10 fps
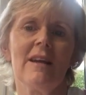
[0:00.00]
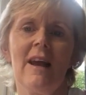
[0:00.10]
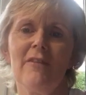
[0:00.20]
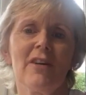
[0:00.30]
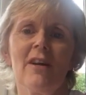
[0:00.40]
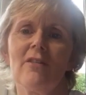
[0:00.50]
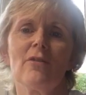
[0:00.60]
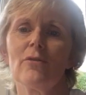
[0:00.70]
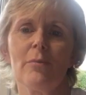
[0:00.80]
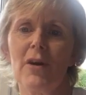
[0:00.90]
having our
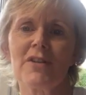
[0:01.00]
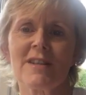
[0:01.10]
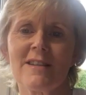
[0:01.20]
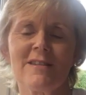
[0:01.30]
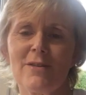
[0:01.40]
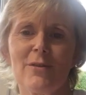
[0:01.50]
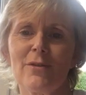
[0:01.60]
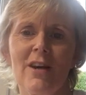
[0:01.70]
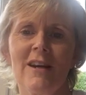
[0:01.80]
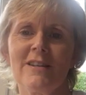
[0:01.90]
own personal tour
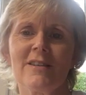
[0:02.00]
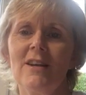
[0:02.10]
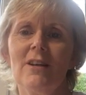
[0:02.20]
guide,